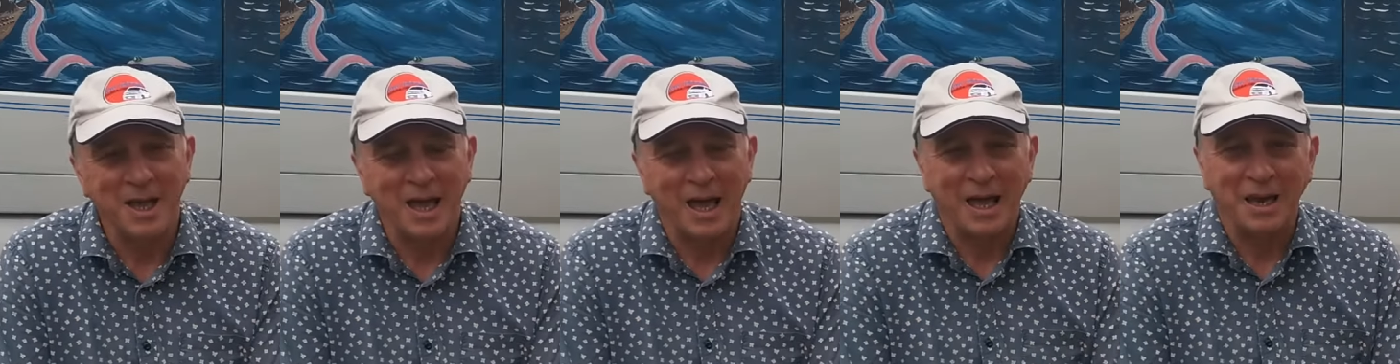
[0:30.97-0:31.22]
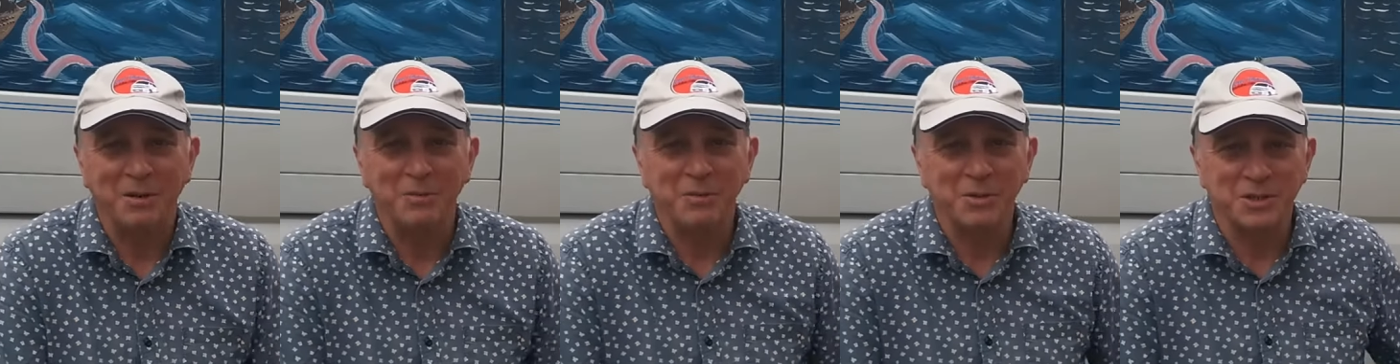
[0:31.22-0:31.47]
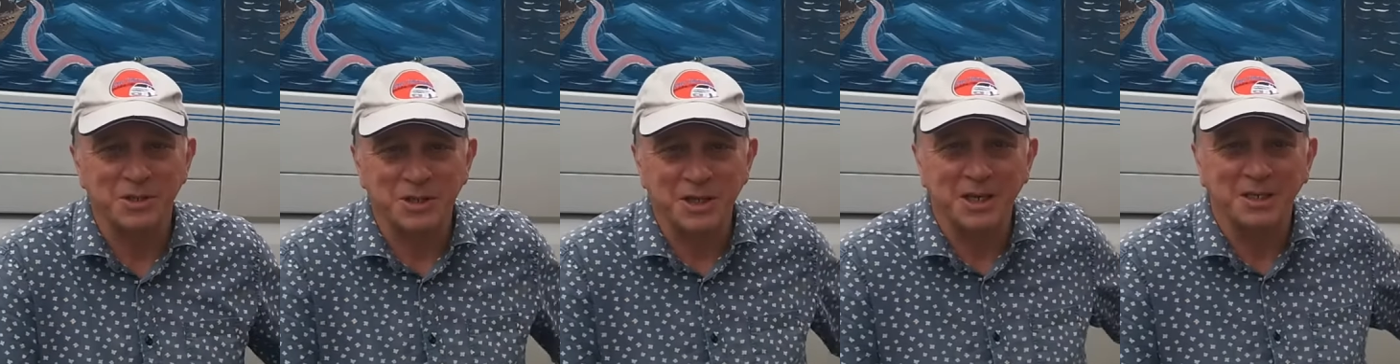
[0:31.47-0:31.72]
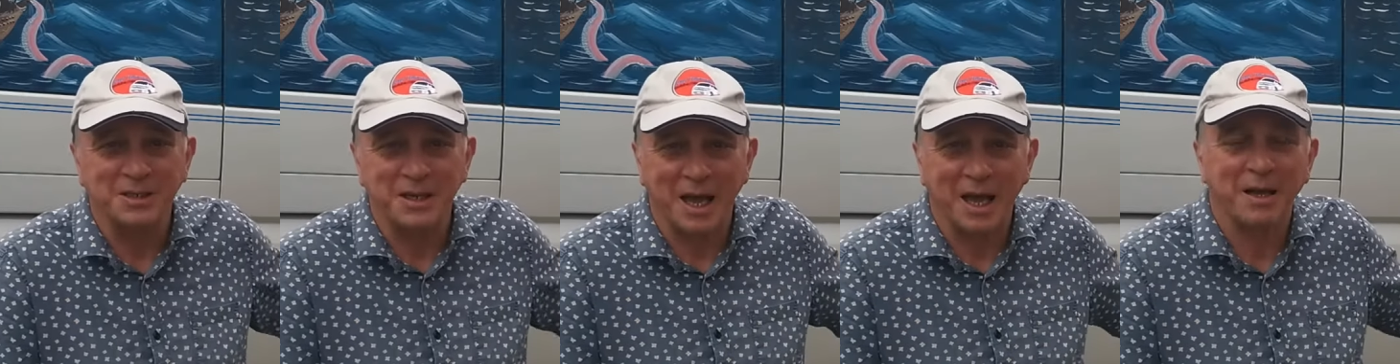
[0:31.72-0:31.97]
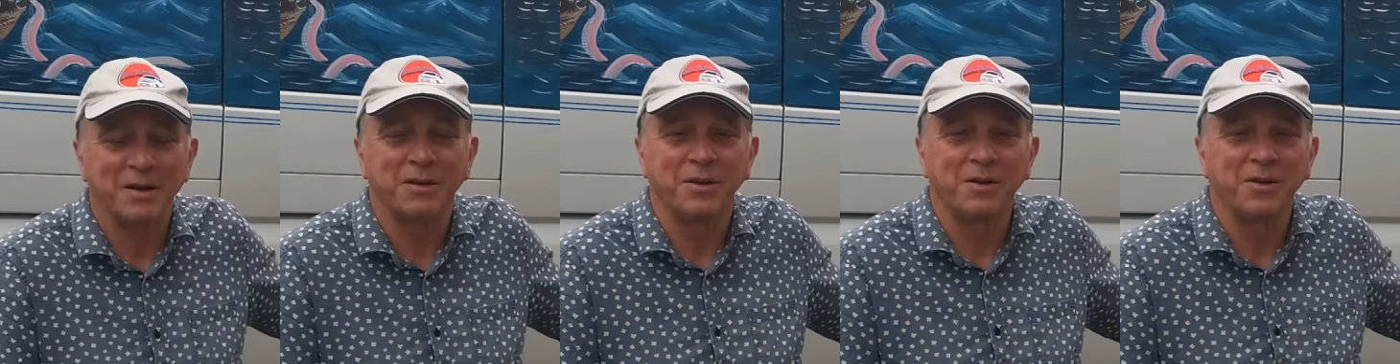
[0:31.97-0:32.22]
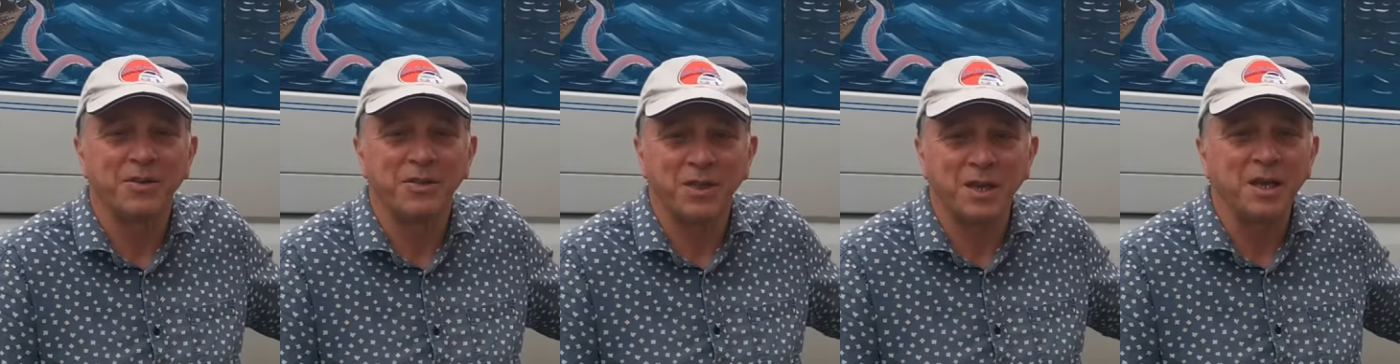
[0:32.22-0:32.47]
And it was decked out
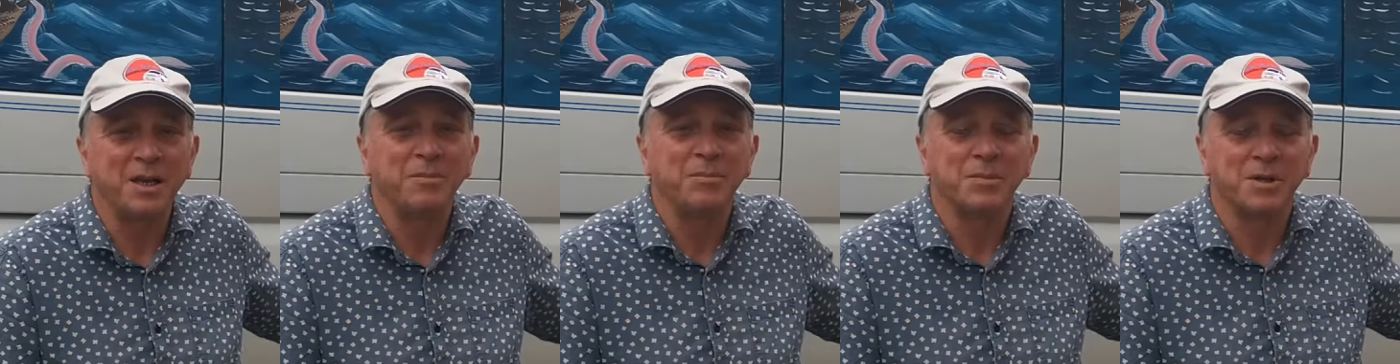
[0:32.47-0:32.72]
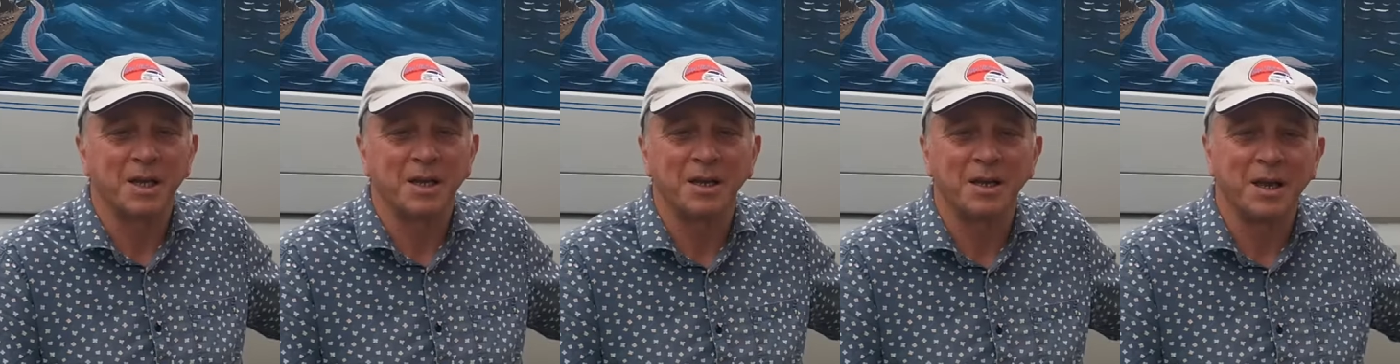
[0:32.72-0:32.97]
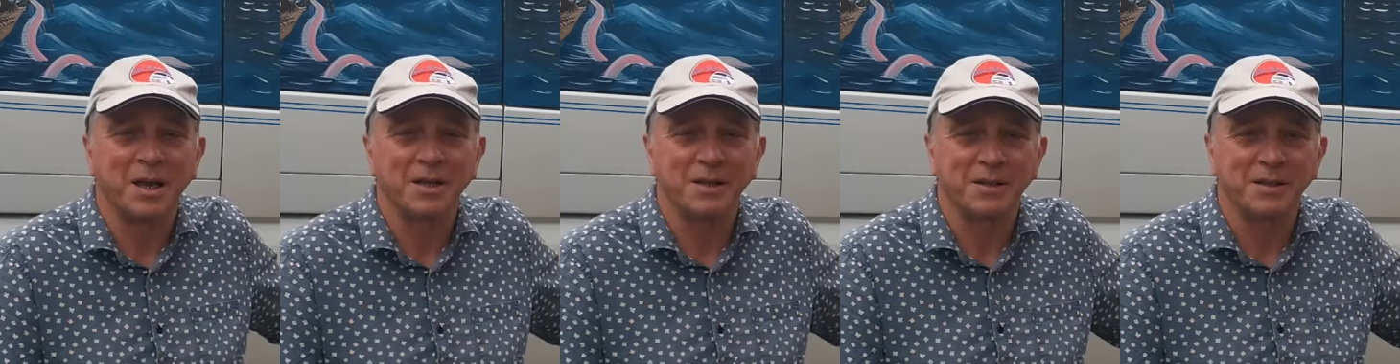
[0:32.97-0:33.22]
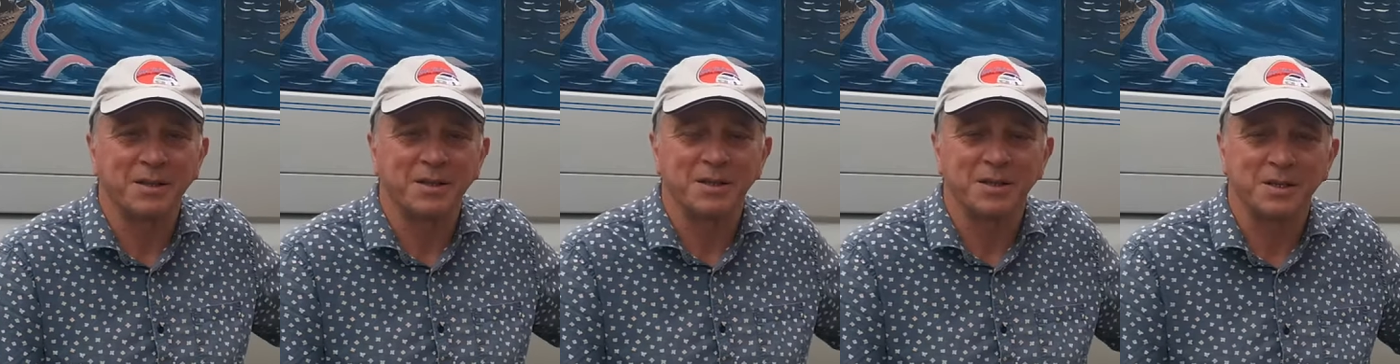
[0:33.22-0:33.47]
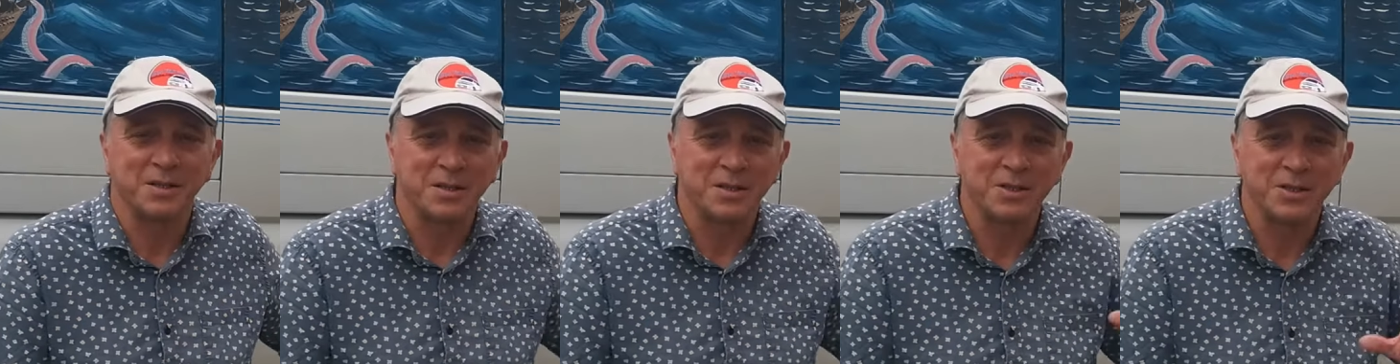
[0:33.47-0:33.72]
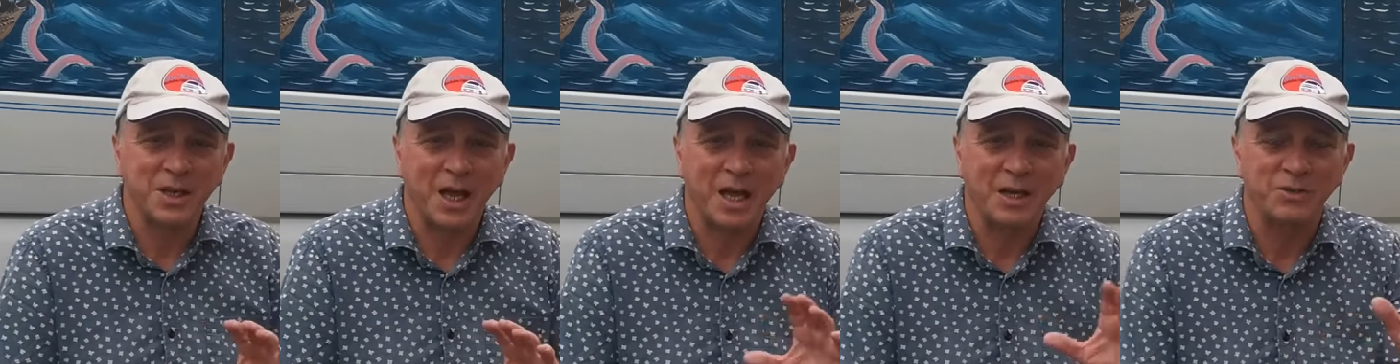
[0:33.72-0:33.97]
and themed like the
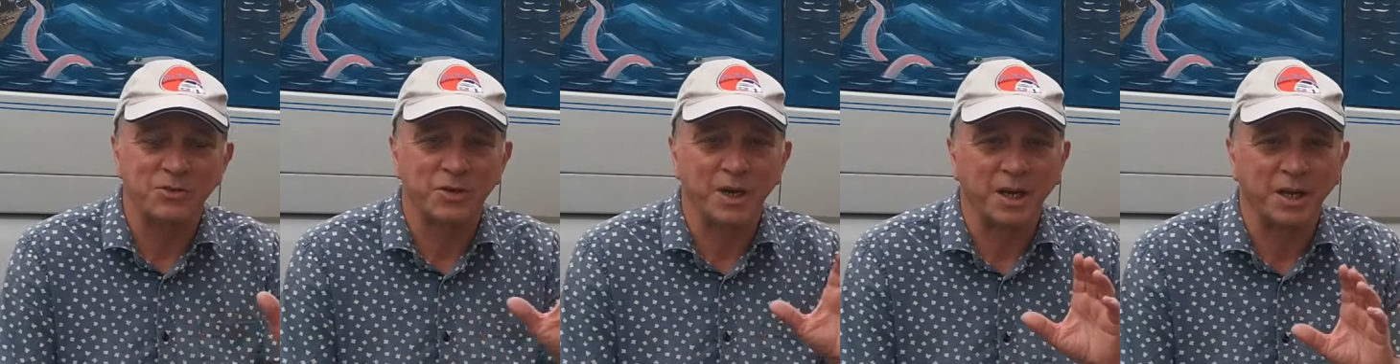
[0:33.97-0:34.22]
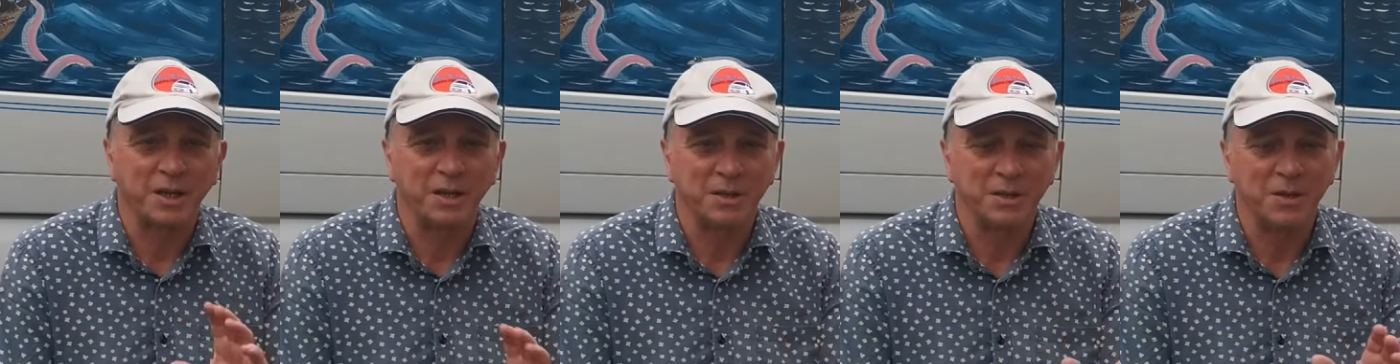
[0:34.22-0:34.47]
Star Trek